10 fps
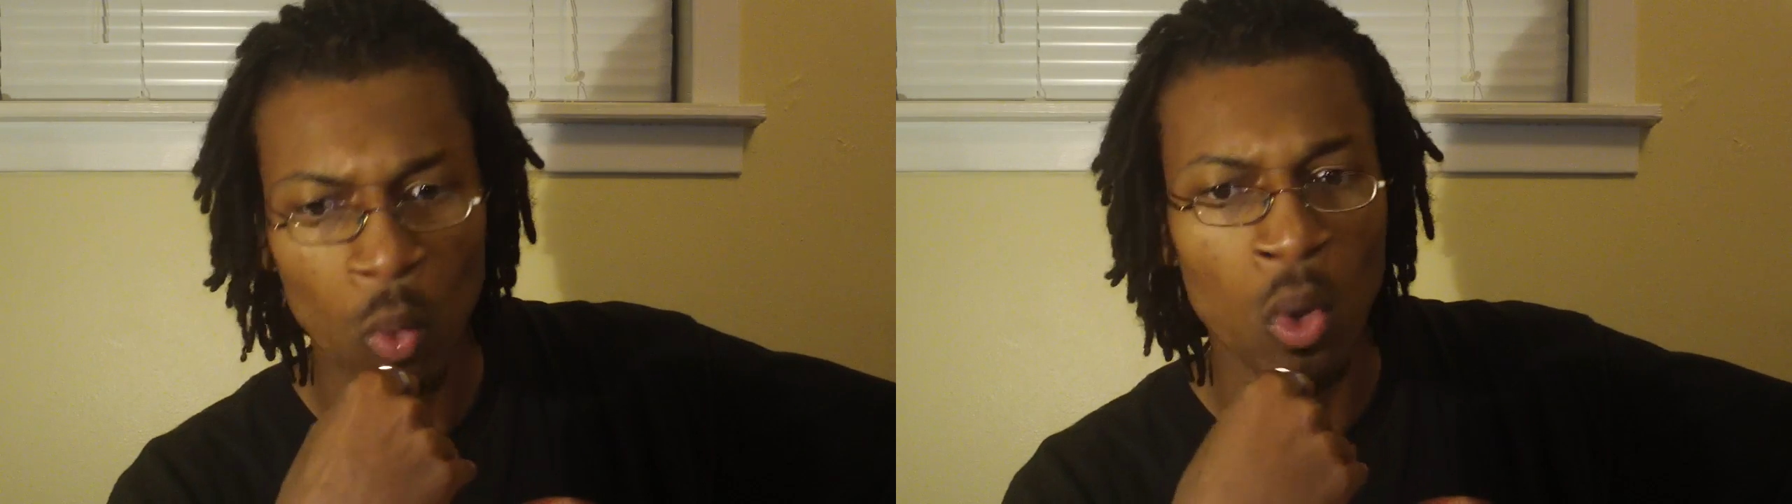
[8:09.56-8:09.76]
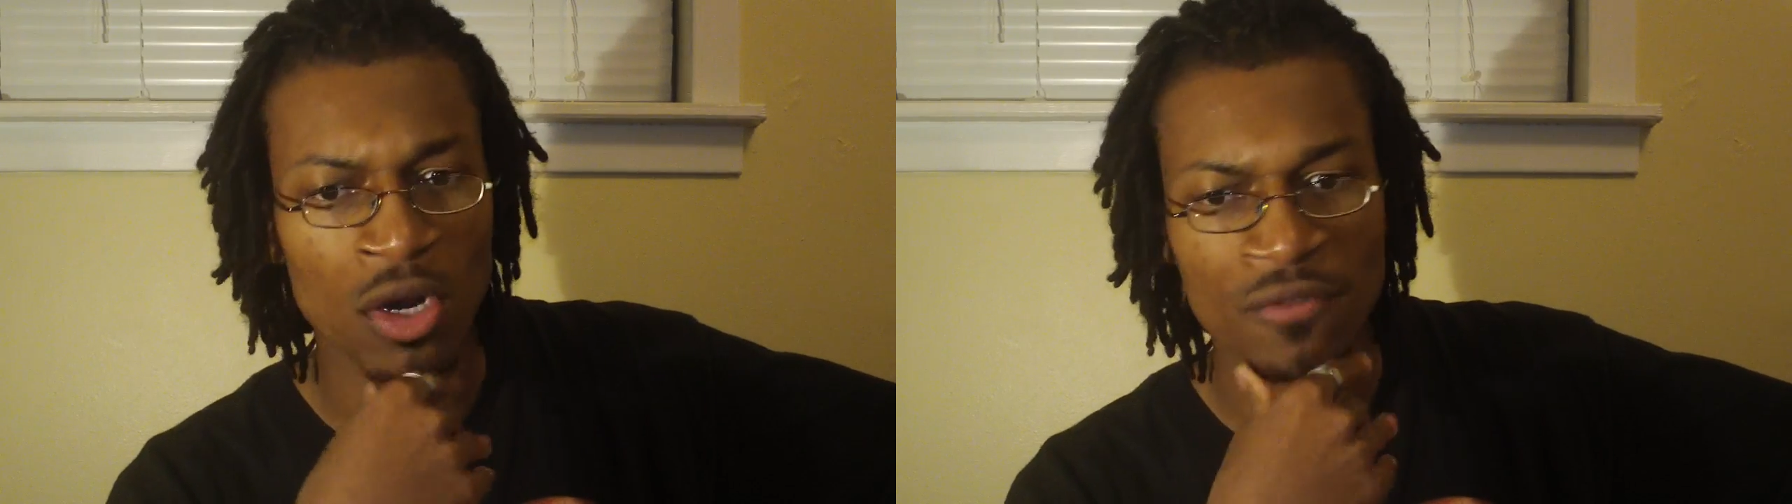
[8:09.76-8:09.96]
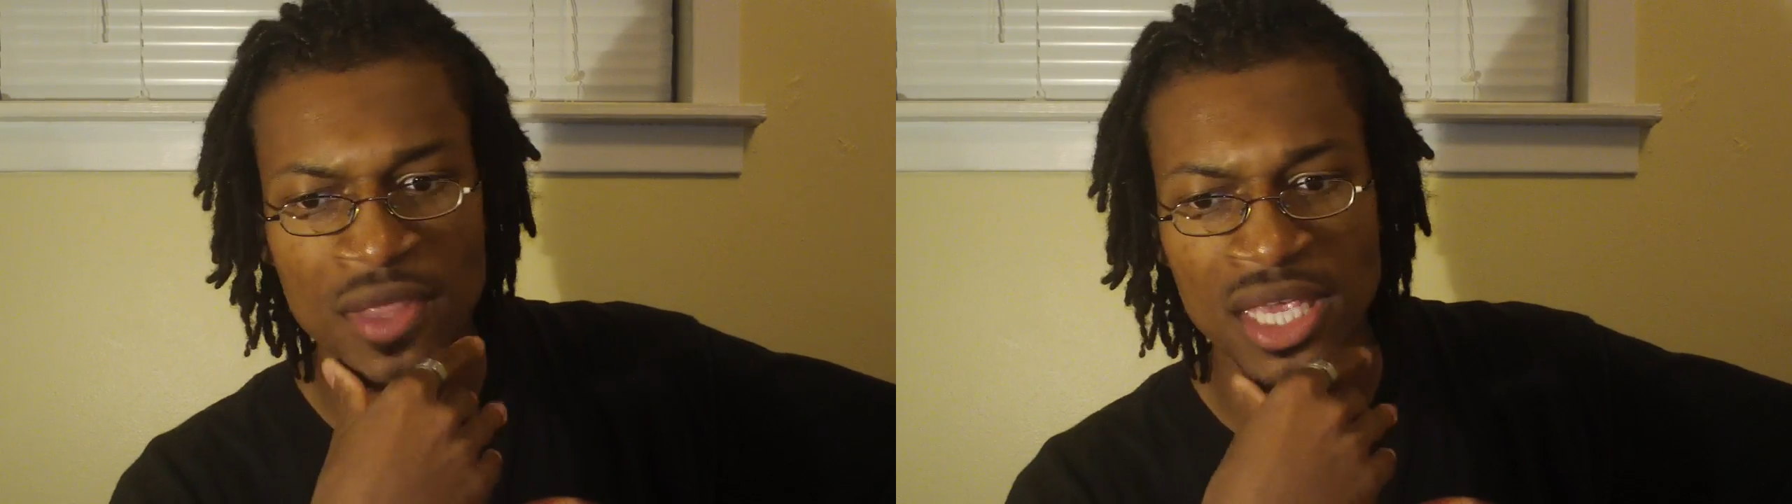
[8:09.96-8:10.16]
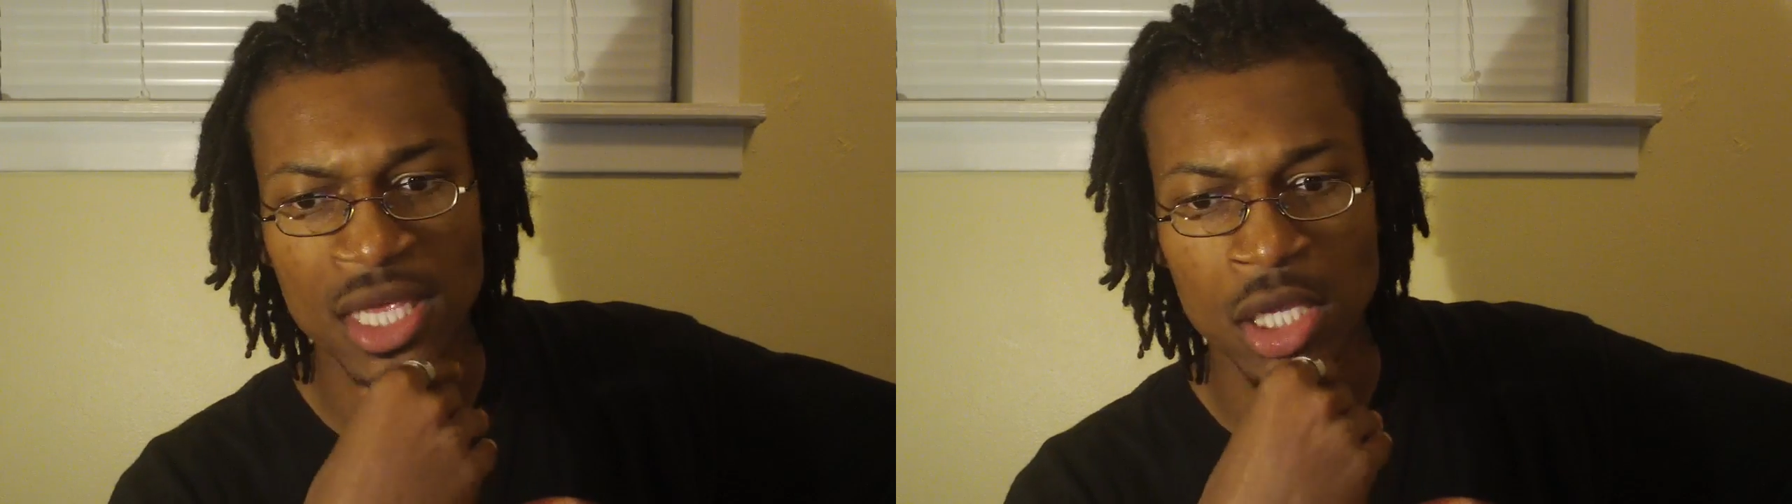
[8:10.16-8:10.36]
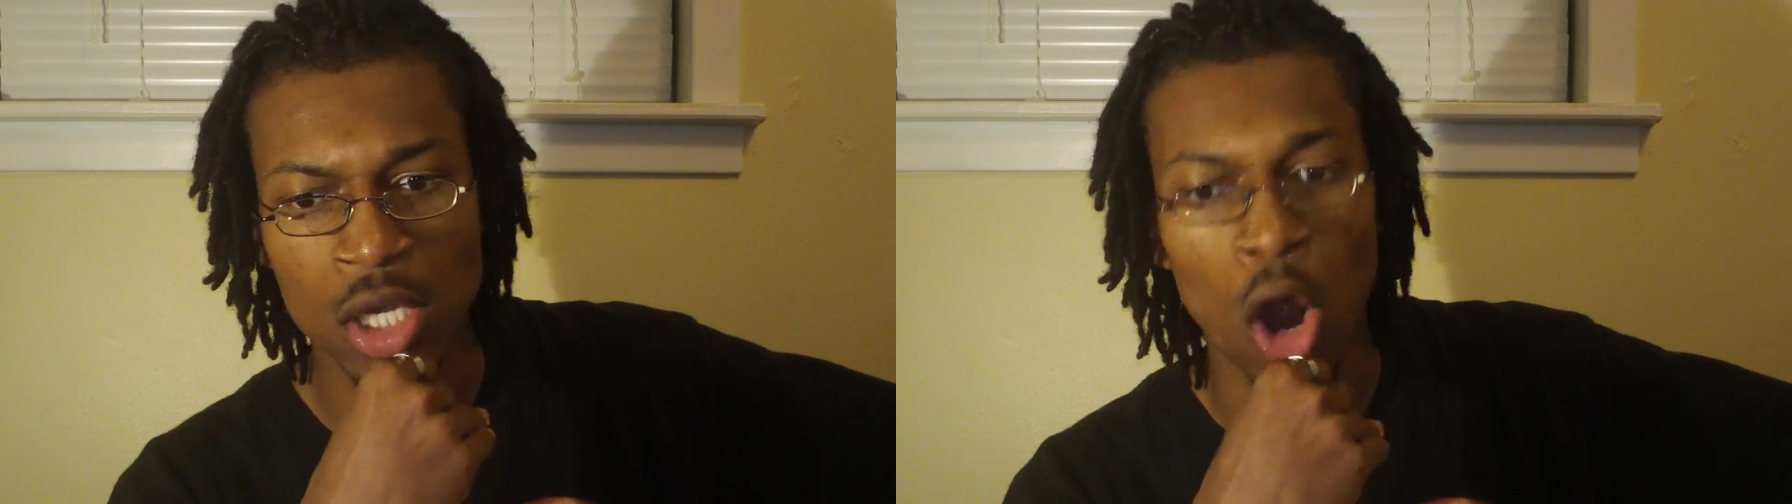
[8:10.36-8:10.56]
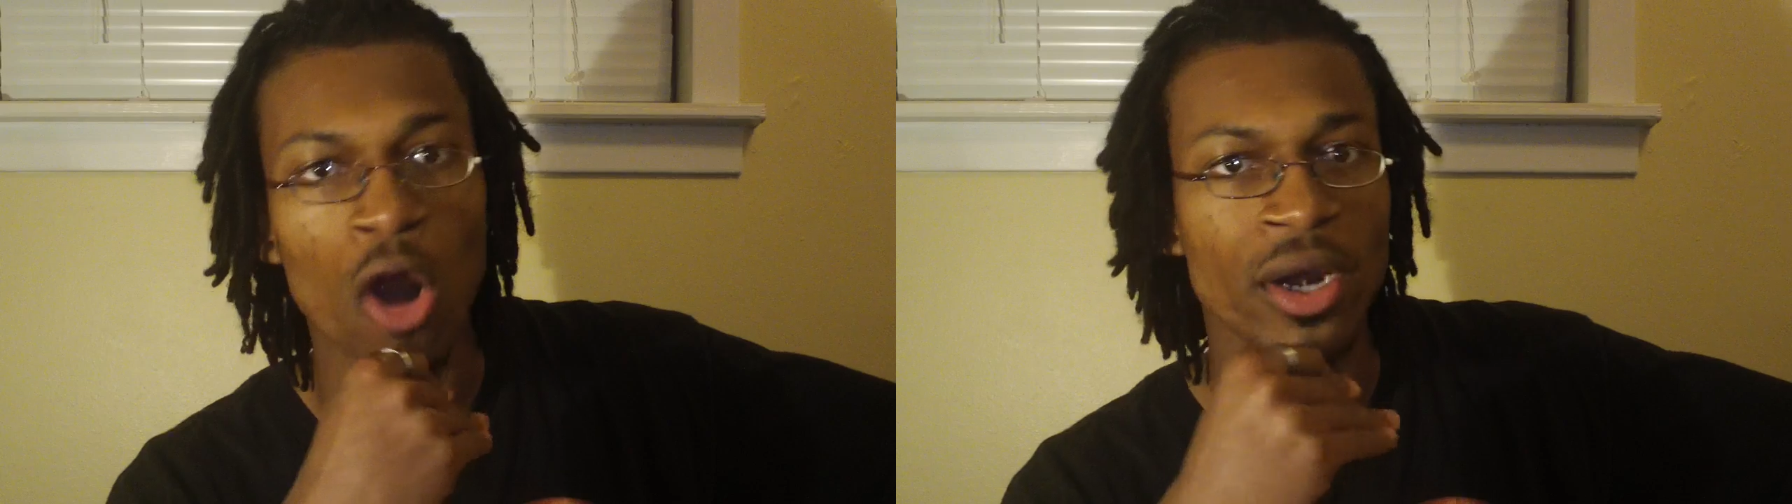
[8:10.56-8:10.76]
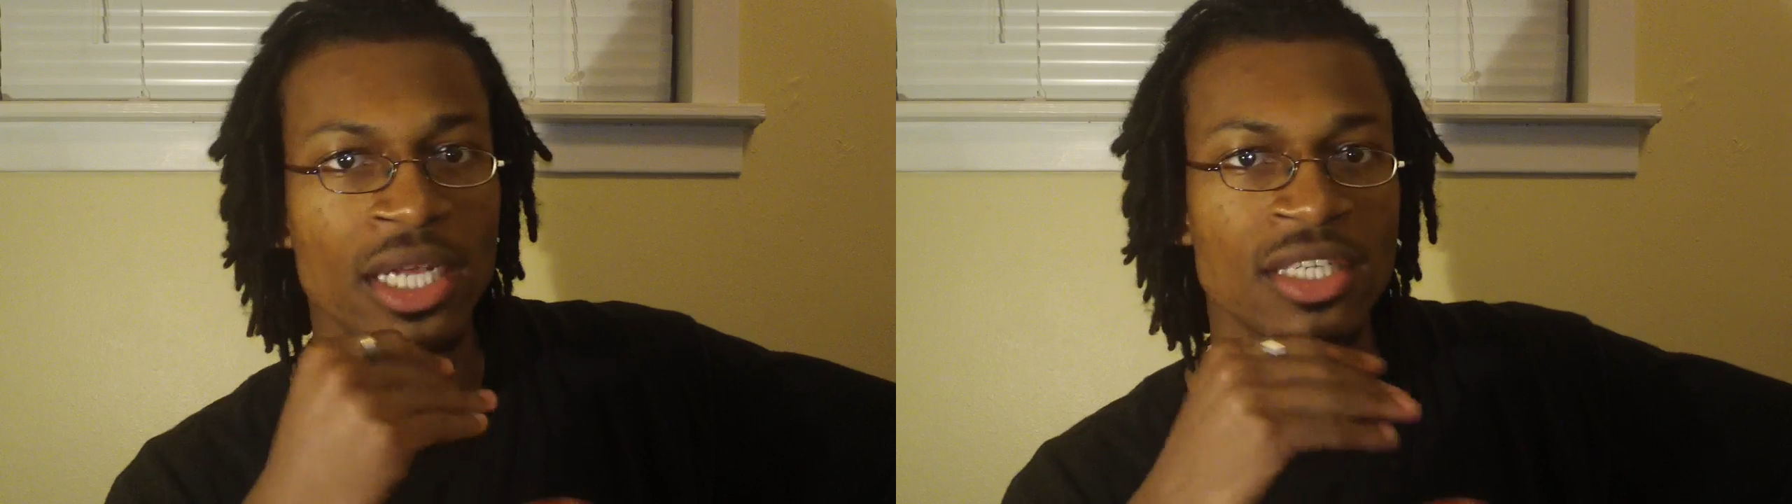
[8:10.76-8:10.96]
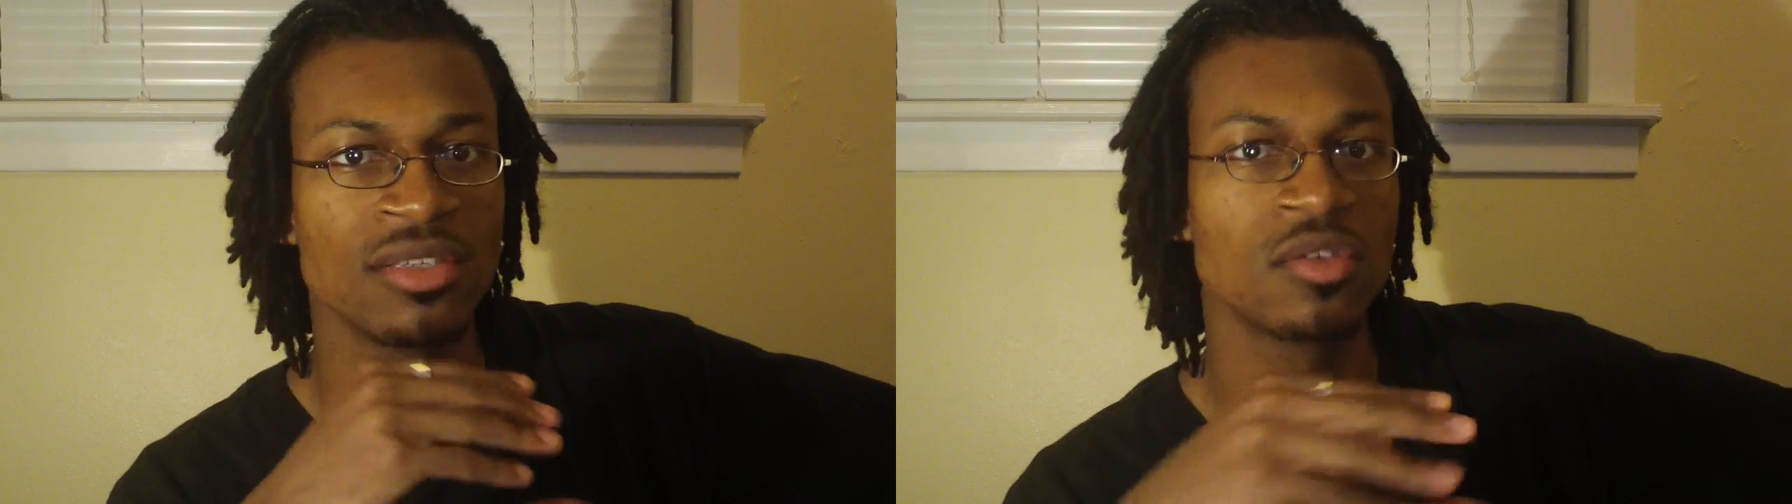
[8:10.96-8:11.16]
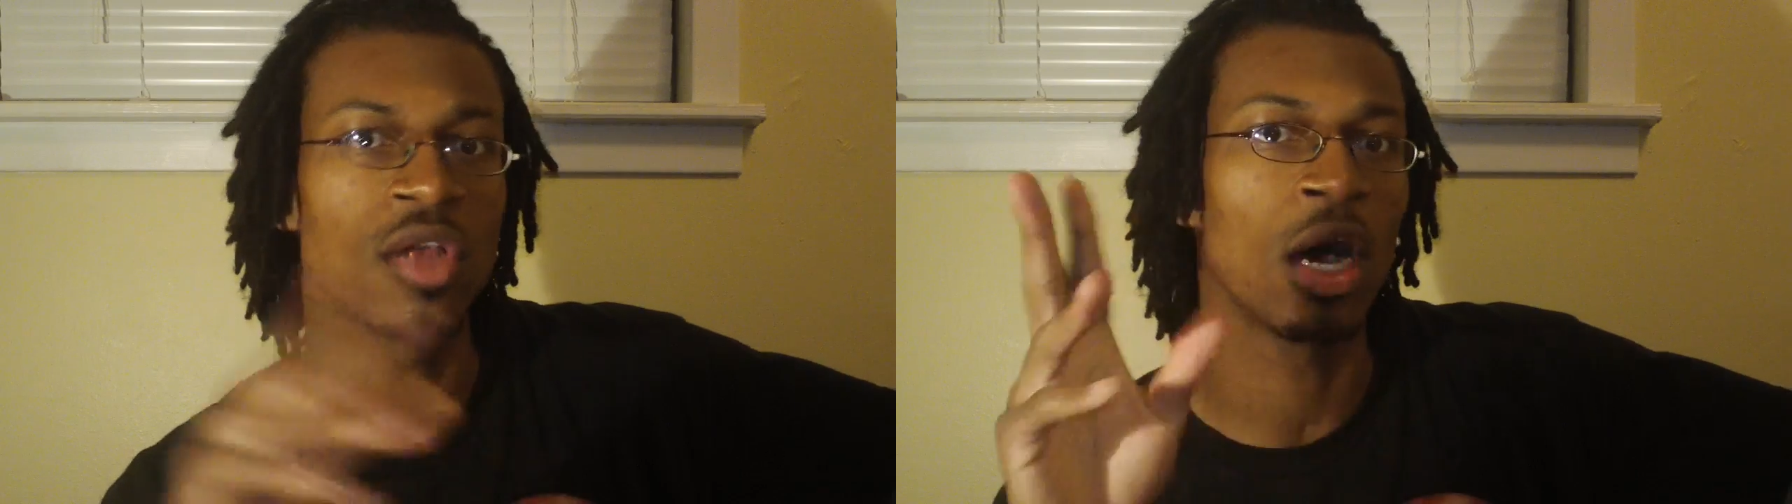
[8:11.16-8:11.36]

one of the gardens,